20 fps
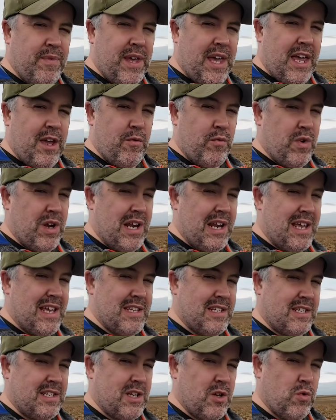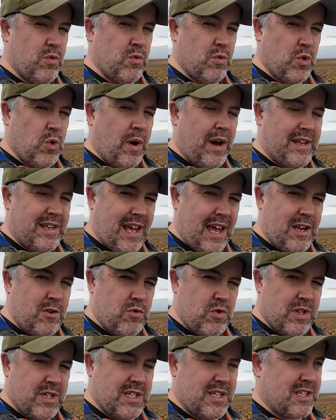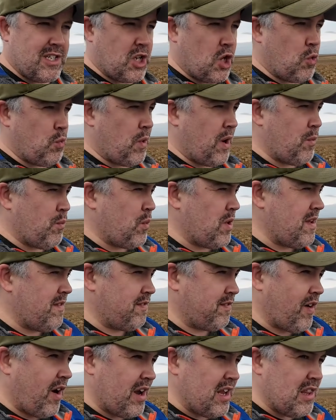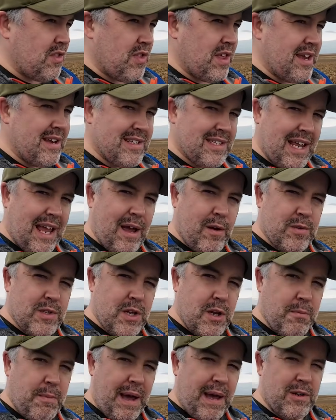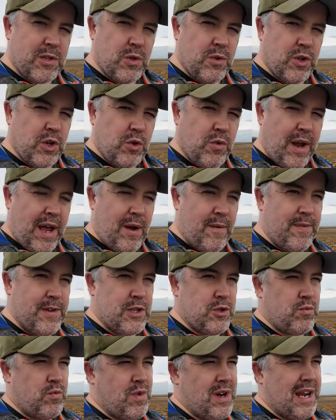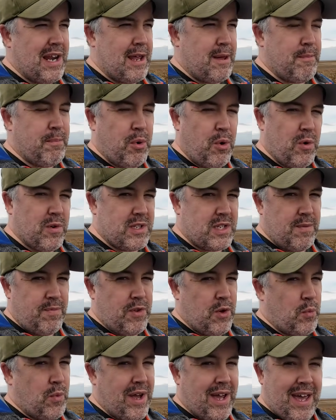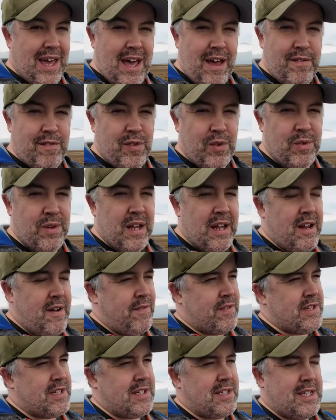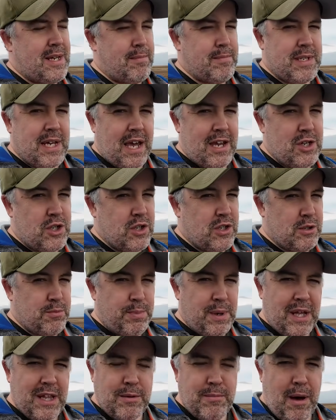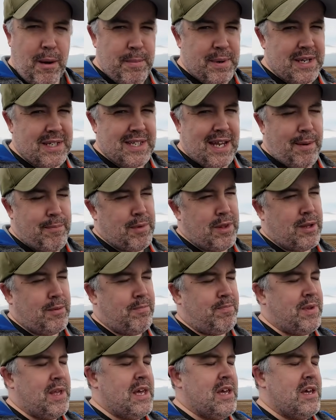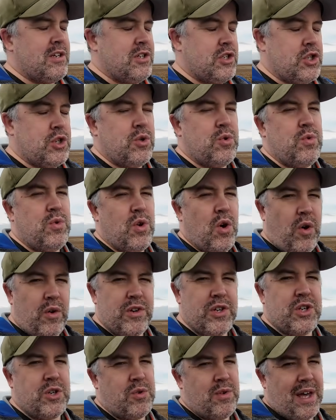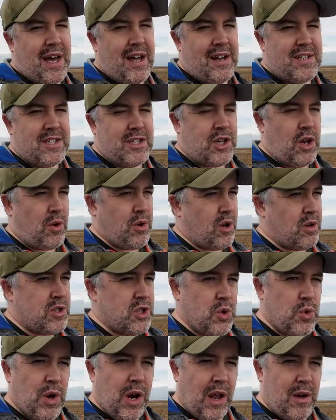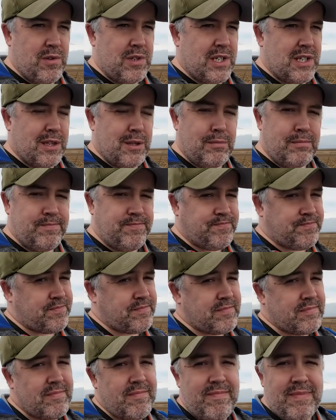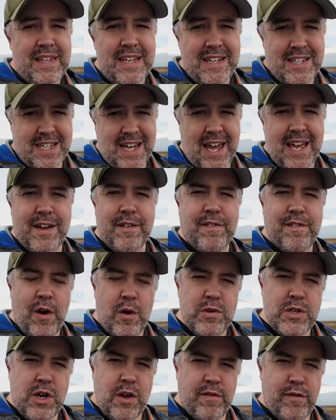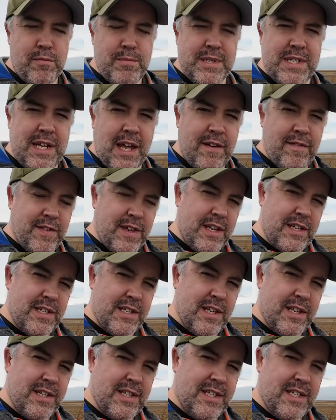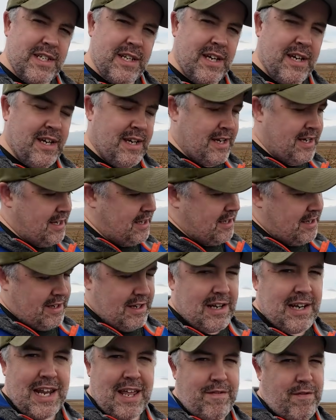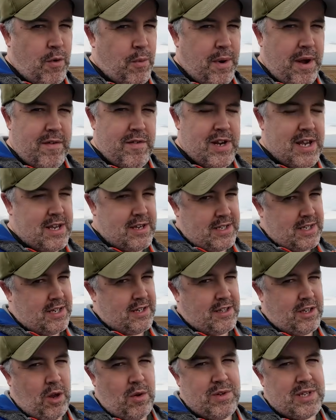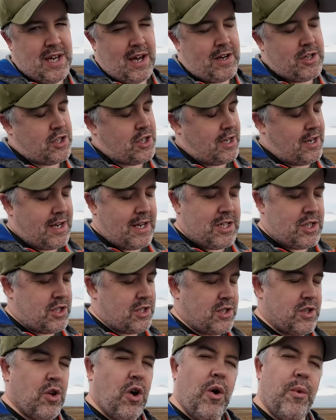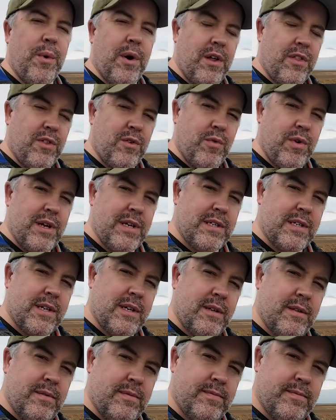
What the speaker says: It really is still quite dangerous. And so when we find things out and about on the ground, it's really important that we're careful. There's a temptation to pick them up, examine them. Do not do that. Don't go too close to them. Take a photo from a safe distance, leave it where it is, don't touch it, it's just not worth the risk.